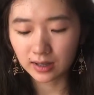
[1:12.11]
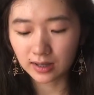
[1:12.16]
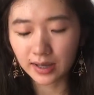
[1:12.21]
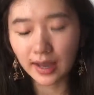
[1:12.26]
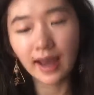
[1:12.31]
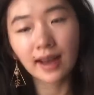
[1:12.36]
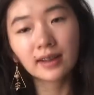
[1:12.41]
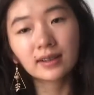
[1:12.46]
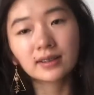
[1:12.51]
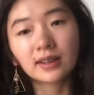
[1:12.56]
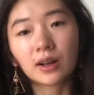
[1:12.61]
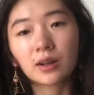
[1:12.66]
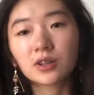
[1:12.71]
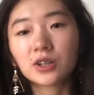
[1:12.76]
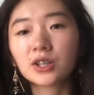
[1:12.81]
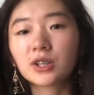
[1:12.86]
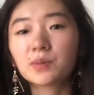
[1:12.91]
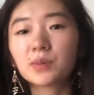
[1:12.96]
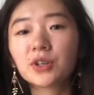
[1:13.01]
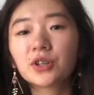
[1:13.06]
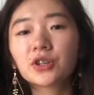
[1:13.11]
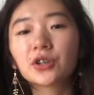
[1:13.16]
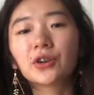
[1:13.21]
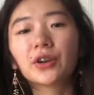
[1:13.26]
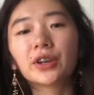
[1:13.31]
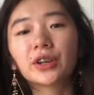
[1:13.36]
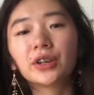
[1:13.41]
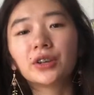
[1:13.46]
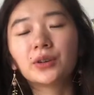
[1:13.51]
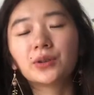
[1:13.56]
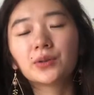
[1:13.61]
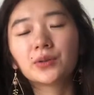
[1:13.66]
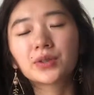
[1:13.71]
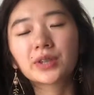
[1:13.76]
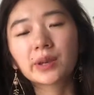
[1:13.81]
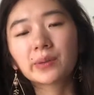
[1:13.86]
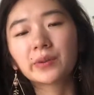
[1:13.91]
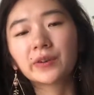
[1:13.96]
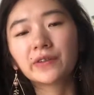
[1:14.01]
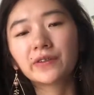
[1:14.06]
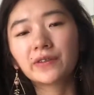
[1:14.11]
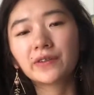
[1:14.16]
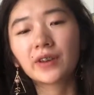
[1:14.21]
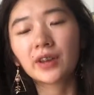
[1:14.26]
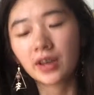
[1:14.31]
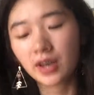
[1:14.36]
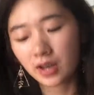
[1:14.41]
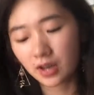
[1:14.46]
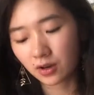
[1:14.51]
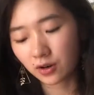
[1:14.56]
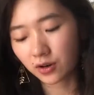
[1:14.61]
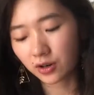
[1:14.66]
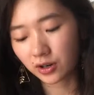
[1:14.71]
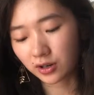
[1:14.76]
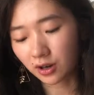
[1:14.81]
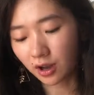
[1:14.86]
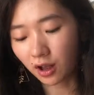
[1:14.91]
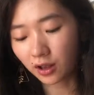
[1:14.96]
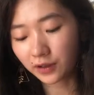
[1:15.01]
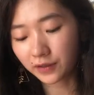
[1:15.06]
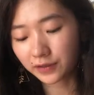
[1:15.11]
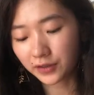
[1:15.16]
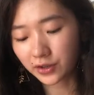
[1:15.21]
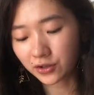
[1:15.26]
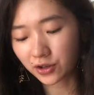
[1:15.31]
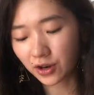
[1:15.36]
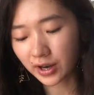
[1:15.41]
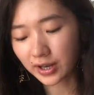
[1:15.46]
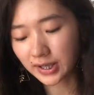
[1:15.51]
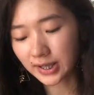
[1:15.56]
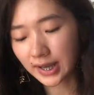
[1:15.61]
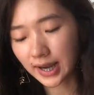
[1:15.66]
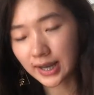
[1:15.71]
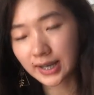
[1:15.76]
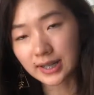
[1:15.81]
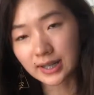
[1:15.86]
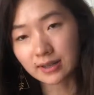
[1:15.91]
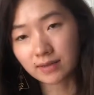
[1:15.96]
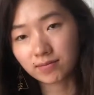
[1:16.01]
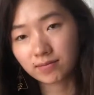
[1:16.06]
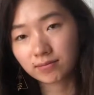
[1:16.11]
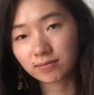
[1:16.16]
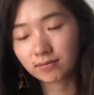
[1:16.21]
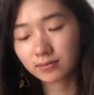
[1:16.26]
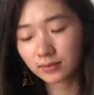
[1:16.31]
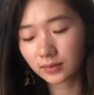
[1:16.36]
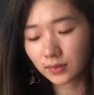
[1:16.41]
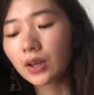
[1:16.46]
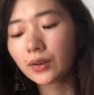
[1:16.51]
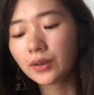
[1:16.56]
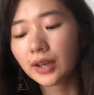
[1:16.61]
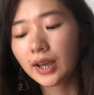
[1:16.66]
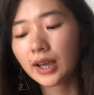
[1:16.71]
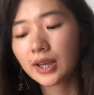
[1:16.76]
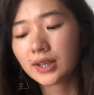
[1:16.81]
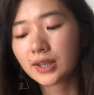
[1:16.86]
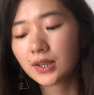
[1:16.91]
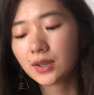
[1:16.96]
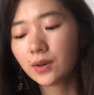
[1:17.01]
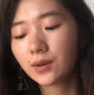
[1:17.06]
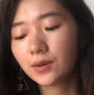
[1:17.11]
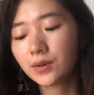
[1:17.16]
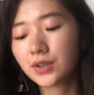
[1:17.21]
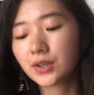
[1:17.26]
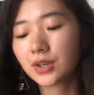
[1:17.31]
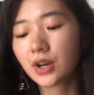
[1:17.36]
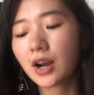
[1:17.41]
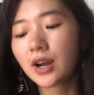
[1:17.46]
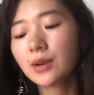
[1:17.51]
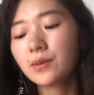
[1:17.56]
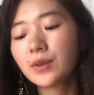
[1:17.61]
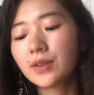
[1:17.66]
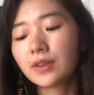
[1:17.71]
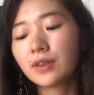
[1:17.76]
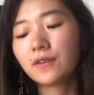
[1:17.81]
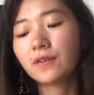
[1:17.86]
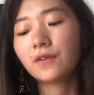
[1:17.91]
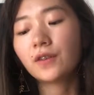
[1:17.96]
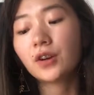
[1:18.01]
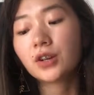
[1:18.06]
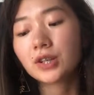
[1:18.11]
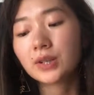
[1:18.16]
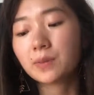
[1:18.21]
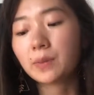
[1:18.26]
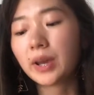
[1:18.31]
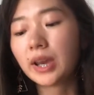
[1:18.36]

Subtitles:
yeah, I'll just be showing you all of the drawings that I did. Okay, so starting with the first